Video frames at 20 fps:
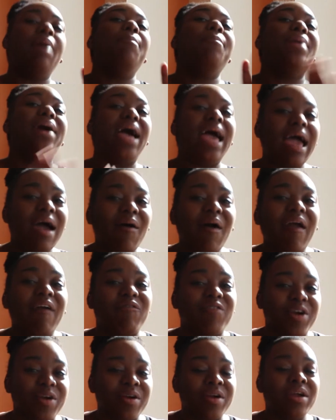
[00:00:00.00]
But
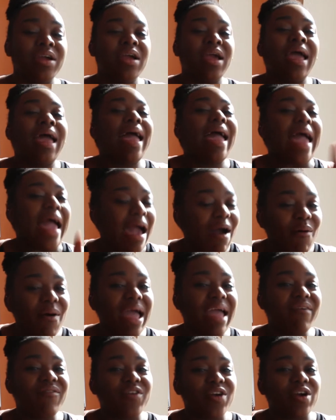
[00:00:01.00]
however,
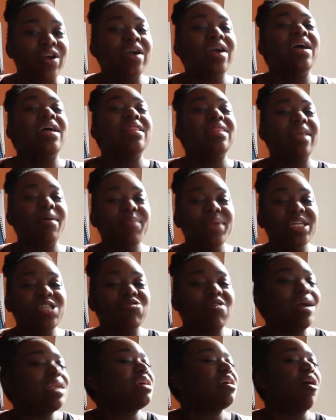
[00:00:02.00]
let me
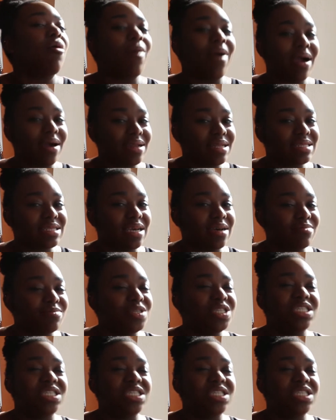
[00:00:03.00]
try to go out or something.